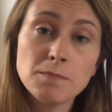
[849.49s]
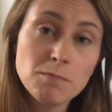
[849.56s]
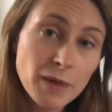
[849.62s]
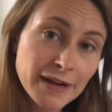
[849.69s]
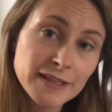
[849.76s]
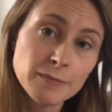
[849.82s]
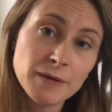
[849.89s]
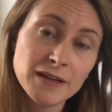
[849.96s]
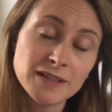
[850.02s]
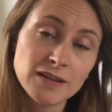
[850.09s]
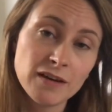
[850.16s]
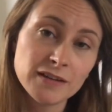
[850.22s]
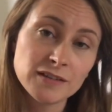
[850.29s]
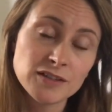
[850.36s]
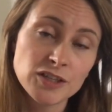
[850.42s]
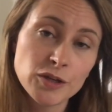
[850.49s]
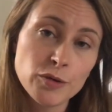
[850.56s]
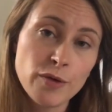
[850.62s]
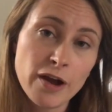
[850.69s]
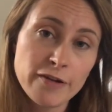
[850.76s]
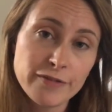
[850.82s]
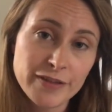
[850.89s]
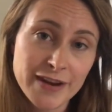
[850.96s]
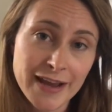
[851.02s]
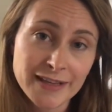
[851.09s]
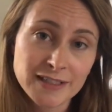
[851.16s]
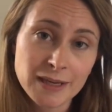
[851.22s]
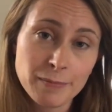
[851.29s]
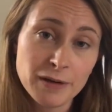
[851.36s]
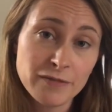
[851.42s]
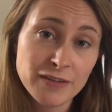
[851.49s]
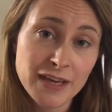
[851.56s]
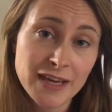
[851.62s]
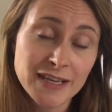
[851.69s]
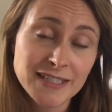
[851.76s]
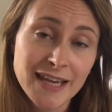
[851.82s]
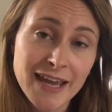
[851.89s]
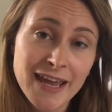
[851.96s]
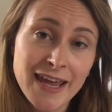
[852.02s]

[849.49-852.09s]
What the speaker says: might be entitled to over the next couple of years.